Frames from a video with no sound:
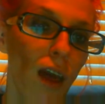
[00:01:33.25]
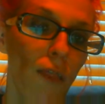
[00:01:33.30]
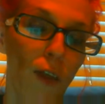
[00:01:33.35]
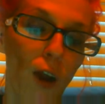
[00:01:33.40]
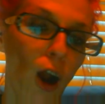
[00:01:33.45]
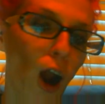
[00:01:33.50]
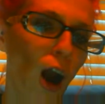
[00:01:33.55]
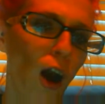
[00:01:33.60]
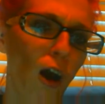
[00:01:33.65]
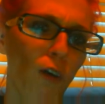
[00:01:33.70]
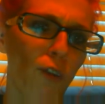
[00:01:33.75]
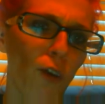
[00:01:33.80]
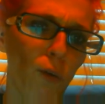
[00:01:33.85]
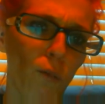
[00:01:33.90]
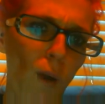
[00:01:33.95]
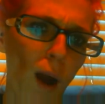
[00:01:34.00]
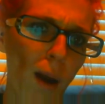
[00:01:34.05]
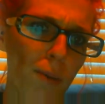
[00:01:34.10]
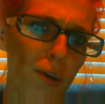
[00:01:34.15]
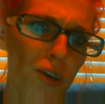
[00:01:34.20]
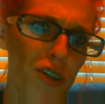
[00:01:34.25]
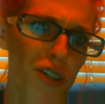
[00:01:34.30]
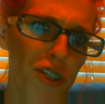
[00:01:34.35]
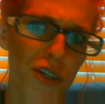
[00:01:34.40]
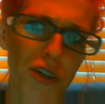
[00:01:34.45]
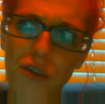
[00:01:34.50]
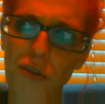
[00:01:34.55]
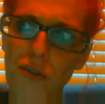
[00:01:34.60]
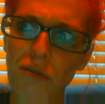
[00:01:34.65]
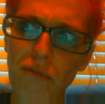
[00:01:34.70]
they're, oh, they're rubber,
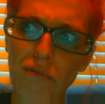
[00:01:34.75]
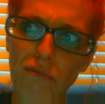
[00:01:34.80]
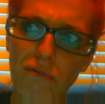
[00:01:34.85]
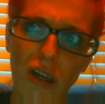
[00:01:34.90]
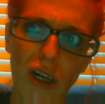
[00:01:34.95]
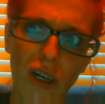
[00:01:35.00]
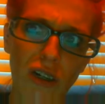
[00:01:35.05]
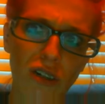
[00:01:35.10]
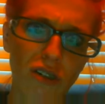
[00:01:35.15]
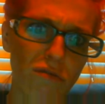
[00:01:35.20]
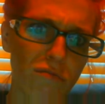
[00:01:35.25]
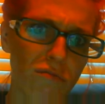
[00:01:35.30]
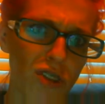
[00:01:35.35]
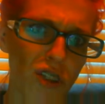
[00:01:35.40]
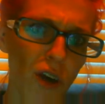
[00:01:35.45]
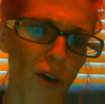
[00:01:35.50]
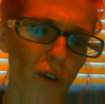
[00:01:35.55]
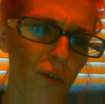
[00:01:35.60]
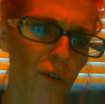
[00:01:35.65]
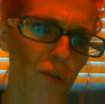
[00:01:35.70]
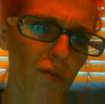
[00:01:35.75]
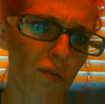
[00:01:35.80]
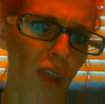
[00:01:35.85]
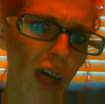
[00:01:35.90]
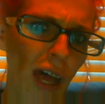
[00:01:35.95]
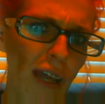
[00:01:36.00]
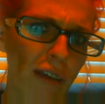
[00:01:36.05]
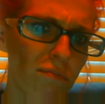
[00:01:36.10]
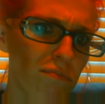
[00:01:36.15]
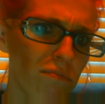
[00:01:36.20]
too. They're, so,
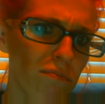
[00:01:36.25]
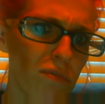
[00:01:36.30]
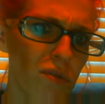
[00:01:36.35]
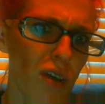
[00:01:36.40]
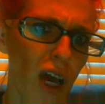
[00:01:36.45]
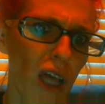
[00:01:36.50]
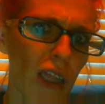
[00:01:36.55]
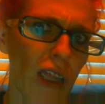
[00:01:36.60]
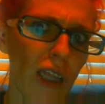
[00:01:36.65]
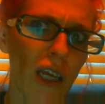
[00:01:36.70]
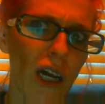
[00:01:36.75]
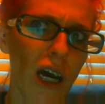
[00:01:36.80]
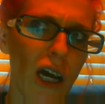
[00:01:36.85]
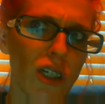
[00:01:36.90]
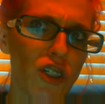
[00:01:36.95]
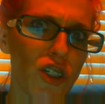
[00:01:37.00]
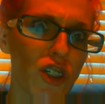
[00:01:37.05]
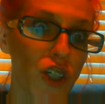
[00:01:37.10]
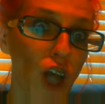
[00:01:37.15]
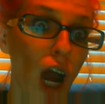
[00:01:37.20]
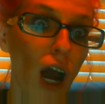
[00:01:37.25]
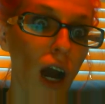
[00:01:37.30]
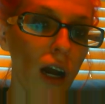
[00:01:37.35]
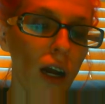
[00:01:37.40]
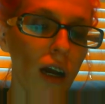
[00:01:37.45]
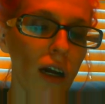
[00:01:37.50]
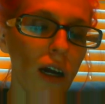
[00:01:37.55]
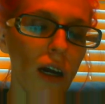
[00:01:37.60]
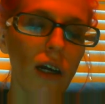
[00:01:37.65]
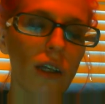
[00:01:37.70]
like, a shock,
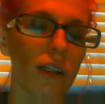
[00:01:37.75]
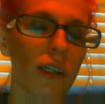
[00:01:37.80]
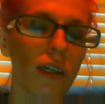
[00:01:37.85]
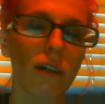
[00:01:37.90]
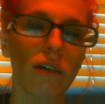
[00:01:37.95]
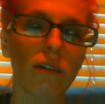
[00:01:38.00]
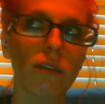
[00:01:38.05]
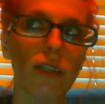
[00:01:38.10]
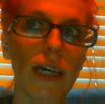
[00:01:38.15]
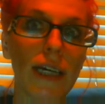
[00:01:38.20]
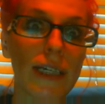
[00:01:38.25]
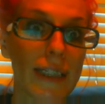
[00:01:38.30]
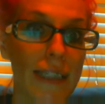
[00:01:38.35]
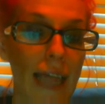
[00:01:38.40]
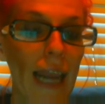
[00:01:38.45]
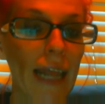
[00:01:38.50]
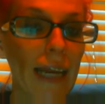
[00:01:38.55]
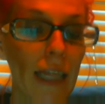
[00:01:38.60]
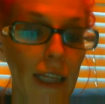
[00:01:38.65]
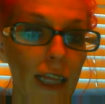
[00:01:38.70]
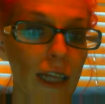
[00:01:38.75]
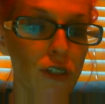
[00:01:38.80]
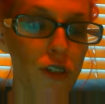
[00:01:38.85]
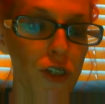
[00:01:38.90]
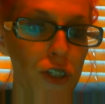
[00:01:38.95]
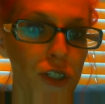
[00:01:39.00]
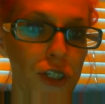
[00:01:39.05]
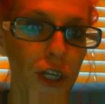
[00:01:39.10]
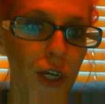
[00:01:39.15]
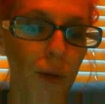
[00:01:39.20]
ecstatic
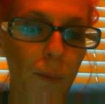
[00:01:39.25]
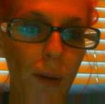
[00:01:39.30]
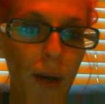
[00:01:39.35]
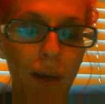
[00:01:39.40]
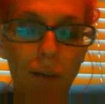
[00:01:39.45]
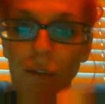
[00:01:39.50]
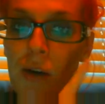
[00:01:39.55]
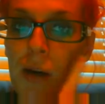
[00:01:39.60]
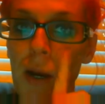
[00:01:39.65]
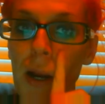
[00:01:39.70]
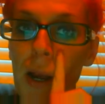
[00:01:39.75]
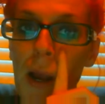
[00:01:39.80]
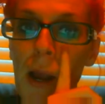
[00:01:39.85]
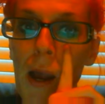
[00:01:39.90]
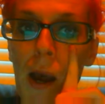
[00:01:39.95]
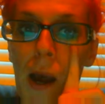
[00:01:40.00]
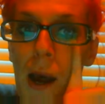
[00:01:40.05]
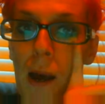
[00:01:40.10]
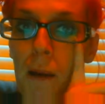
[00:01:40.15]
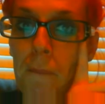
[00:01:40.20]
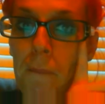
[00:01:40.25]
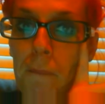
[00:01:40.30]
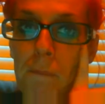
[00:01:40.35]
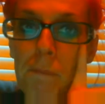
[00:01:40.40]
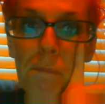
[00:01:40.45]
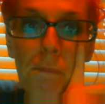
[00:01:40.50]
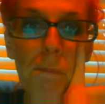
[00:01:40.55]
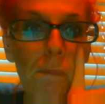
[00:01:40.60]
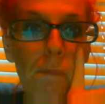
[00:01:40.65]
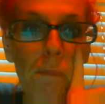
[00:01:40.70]
electricity or whatever. Um,
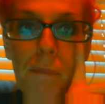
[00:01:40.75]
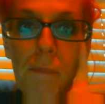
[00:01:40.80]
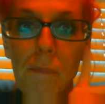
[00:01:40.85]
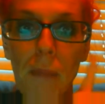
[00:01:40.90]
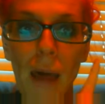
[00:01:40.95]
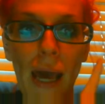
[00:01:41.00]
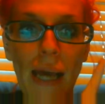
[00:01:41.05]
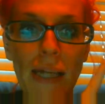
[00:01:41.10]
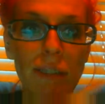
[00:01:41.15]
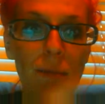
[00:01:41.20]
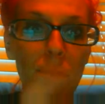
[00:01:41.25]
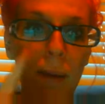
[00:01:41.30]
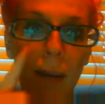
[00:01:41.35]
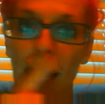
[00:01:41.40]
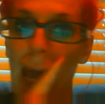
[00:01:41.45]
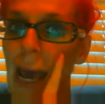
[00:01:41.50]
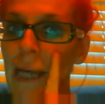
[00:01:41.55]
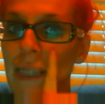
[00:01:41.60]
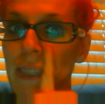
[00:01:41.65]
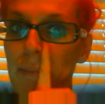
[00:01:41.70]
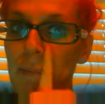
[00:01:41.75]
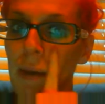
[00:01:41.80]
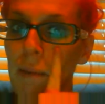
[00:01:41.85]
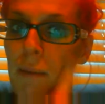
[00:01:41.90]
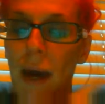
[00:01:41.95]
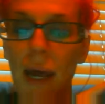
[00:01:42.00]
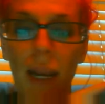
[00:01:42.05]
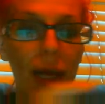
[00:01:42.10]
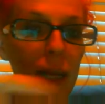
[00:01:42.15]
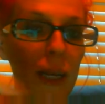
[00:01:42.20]
I had somebody ask me
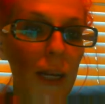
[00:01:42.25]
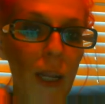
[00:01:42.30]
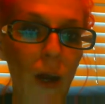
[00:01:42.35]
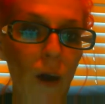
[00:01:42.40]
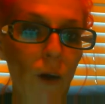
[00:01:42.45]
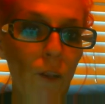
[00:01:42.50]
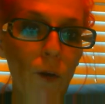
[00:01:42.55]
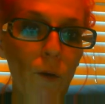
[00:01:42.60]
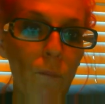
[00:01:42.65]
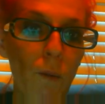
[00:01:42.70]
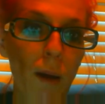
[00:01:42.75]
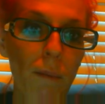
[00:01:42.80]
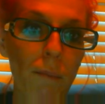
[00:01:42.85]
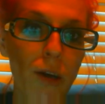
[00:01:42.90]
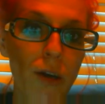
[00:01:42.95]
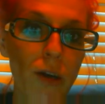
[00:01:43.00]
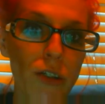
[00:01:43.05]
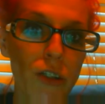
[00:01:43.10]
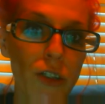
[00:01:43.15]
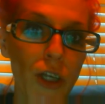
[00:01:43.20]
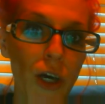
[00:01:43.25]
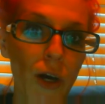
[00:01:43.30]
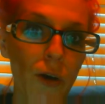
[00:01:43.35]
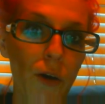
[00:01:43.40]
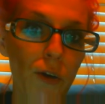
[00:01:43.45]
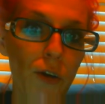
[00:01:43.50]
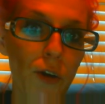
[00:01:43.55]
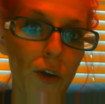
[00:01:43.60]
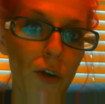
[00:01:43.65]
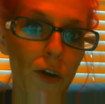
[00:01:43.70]
about it. No, they're rubber, so
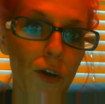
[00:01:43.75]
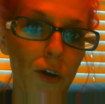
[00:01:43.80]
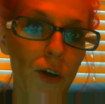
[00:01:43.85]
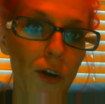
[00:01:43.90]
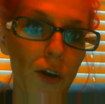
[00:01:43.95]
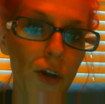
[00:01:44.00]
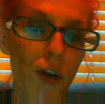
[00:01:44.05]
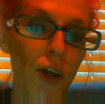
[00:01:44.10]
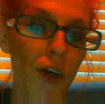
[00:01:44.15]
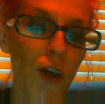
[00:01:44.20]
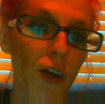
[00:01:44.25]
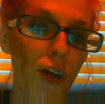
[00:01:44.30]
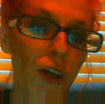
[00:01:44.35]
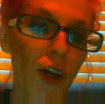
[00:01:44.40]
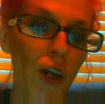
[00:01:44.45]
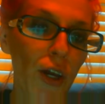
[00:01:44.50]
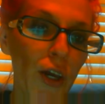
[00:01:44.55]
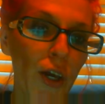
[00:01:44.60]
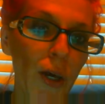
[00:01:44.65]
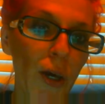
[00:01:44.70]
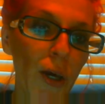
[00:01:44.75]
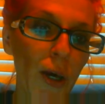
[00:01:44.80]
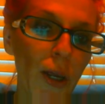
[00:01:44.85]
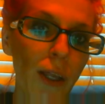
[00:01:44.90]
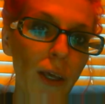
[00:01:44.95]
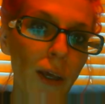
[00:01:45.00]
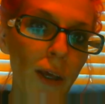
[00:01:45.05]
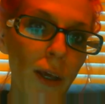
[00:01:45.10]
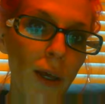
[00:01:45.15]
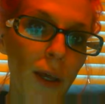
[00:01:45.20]
you're, you're
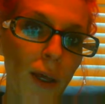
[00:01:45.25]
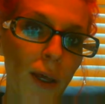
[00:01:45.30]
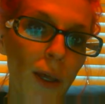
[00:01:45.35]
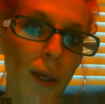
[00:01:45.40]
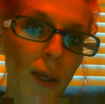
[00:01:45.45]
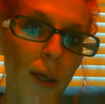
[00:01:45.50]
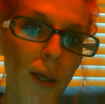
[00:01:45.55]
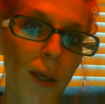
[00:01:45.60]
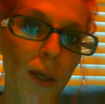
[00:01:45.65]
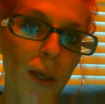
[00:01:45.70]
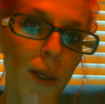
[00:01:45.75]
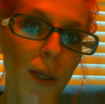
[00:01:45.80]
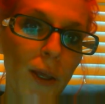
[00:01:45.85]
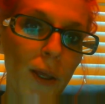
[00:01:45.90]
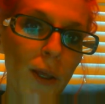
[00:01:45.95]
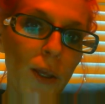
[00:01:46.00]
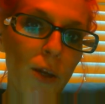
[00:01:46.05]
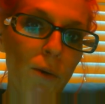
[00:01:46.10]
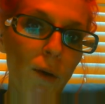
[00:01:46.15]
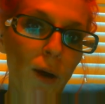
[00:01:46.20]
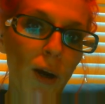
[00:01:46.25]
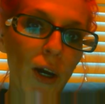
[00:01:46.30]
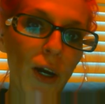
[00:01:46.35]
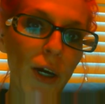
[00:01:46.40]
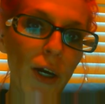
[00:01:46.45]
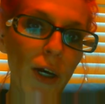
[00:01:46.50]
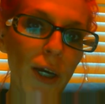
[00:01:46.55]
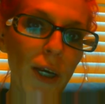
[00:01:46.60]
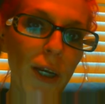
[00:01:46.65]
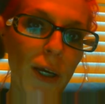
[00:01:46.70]
good. You are
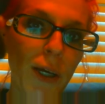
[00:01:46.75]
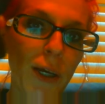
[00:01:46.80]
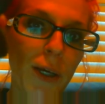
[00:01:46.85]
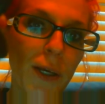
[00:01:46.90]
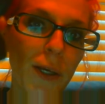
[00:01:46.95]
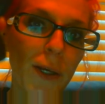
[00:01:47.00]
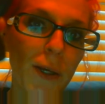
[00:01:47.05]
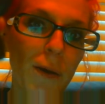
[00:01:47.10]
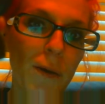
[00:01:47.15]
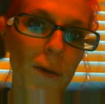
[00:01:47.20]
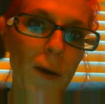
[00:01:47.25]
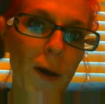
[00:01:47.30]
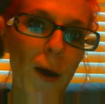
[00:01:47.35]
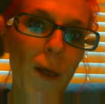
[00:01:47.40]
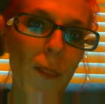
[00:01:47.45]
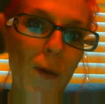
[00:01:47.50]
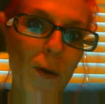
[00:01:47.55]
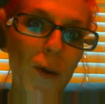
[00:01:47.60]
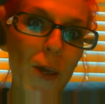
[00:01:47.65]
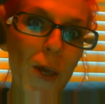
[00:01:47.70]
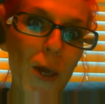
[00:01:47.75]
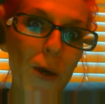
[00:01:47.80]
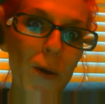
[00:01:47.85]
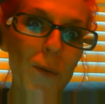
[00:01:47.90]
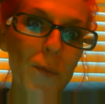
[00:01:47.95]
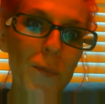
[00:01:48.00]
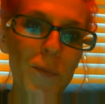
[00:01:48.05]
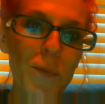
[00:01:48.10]
good. And they're cute.